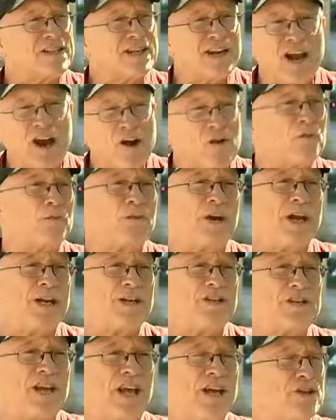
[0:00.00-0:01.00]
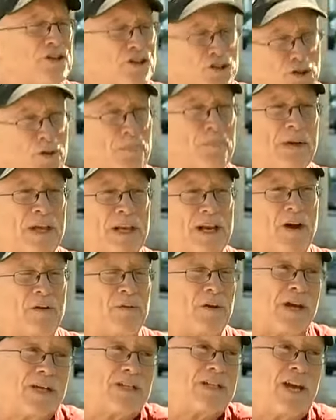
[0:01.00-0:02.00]
That's an outrage, and it should be an
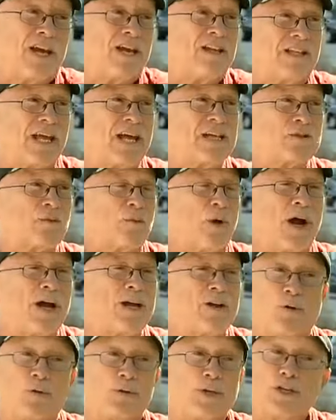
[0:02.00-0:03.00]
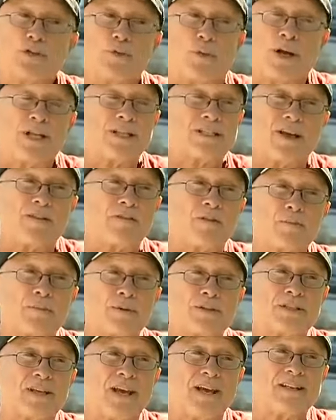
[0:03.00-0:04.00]
outrage. That's why only
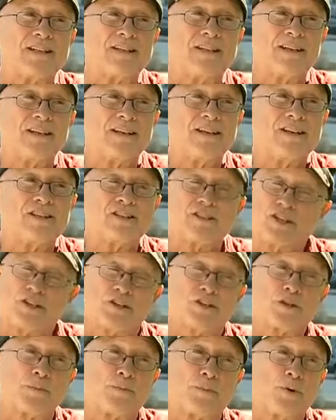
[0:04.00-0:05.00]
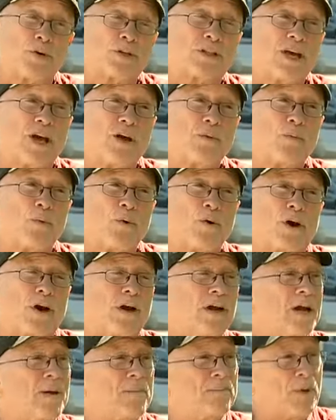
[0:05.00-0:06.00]
27% still support that
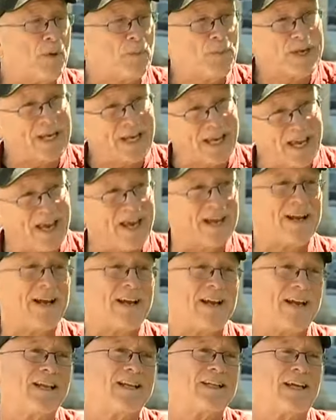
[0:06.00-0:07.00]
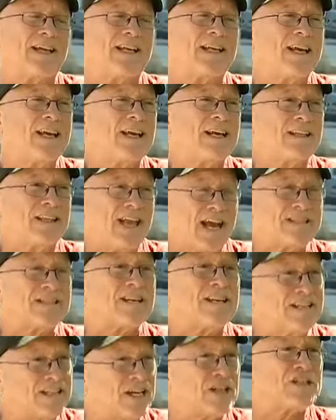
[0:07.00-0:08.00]
war. But we cannot end it. That's
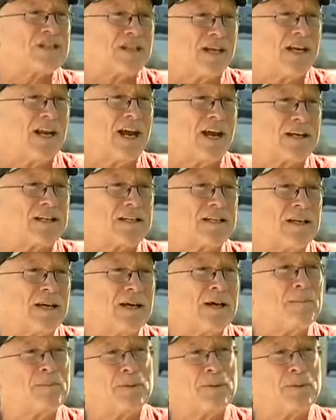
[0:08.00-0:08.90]
a disconnect